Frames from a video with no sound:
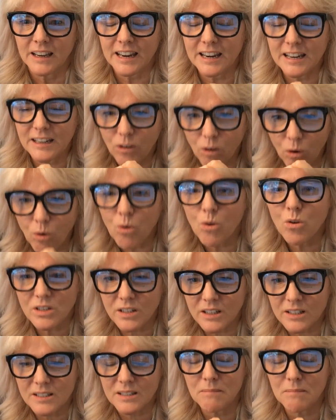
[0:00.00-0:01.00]
in
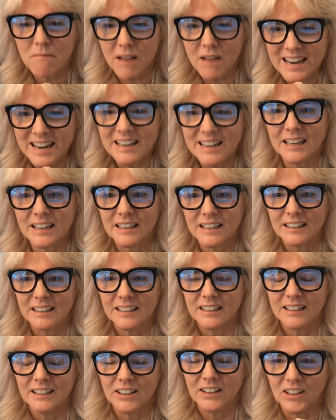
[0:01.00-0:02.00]
order to make
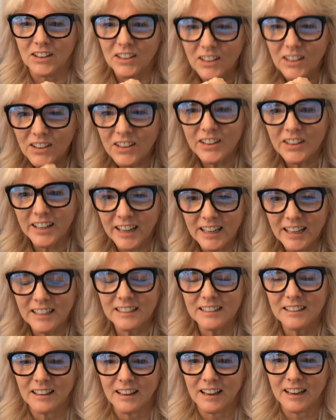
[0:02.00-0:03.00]

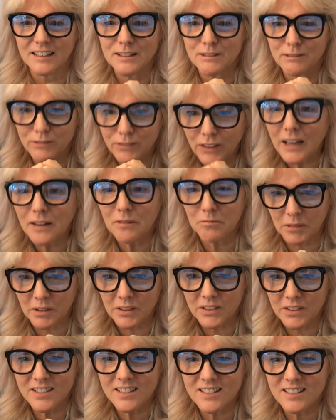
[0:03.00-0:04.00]
learning and
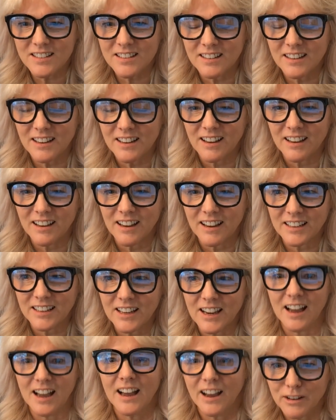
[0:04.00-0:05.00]
development
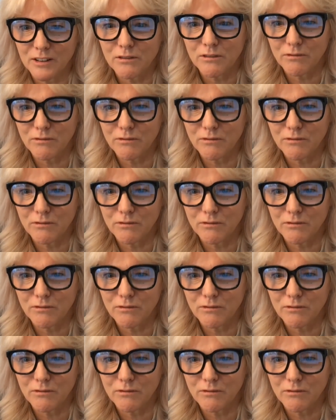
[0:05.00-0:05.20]
an